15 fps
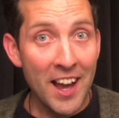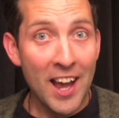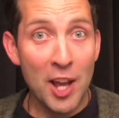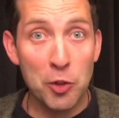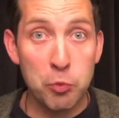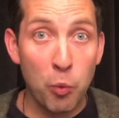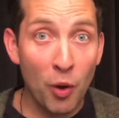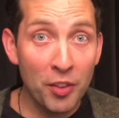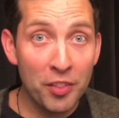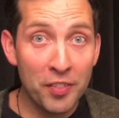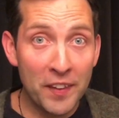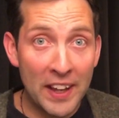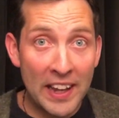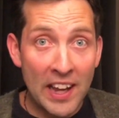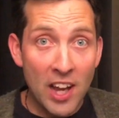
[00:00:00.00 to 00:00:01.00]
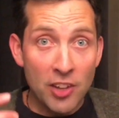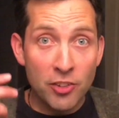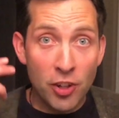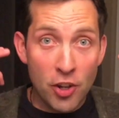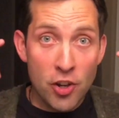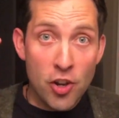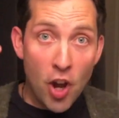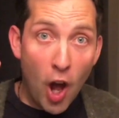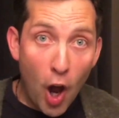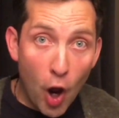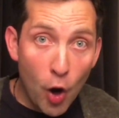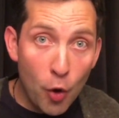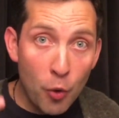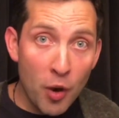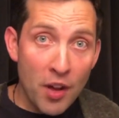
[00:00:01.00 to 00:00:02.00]
It's one thing to
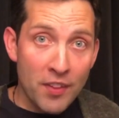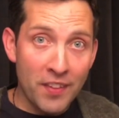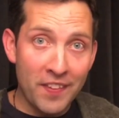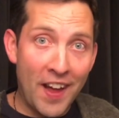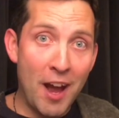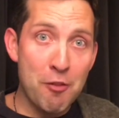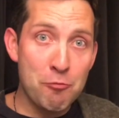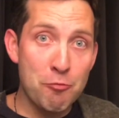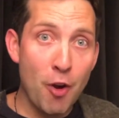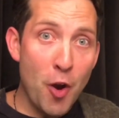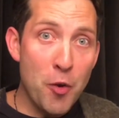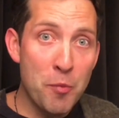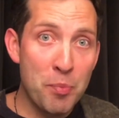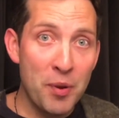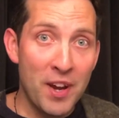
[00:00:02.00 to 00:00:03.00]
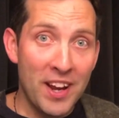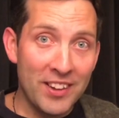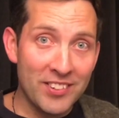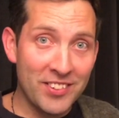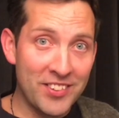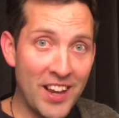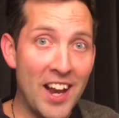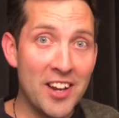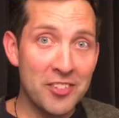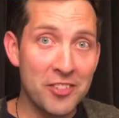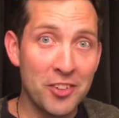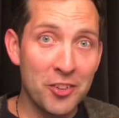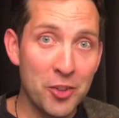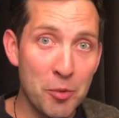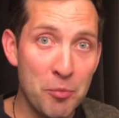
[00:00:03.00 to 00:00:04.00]
know that that rope is attached
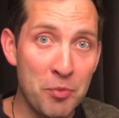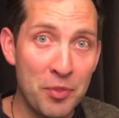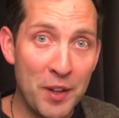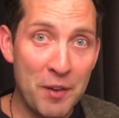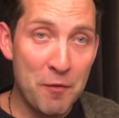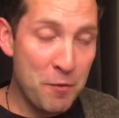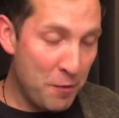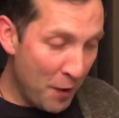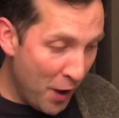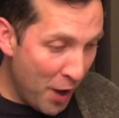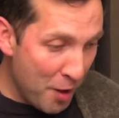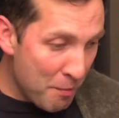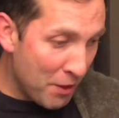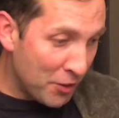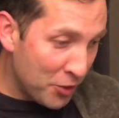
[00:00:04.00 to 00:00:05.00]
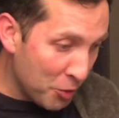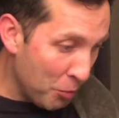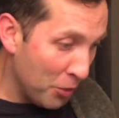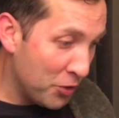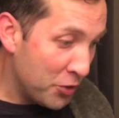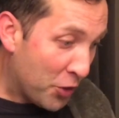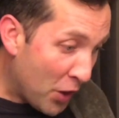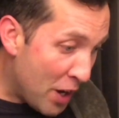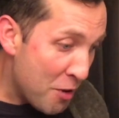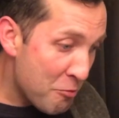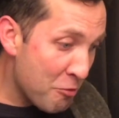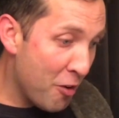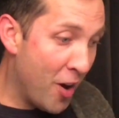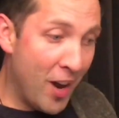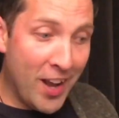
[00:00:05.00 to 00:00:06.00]
to something firm and someone's done it
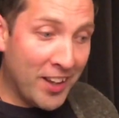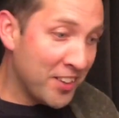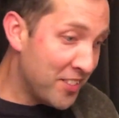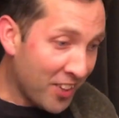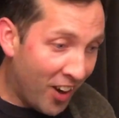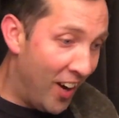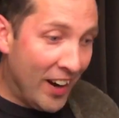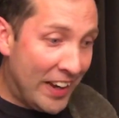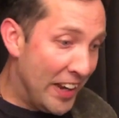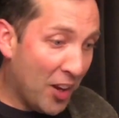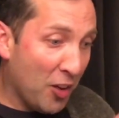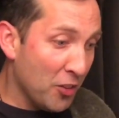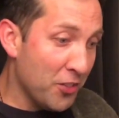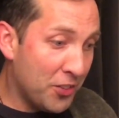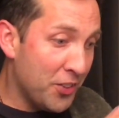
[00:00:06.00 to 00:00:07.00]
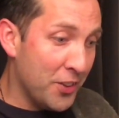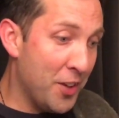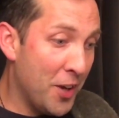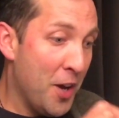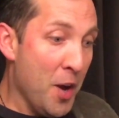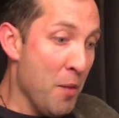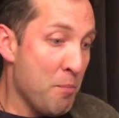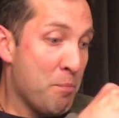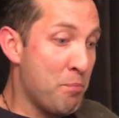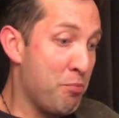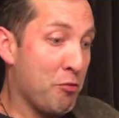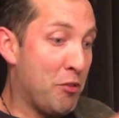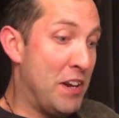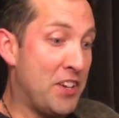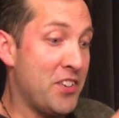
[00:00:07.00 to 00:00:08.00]
right and tied it onto the
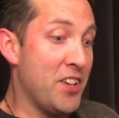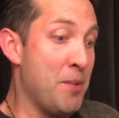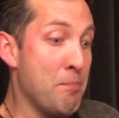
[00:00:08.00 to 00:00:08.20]
bridgy,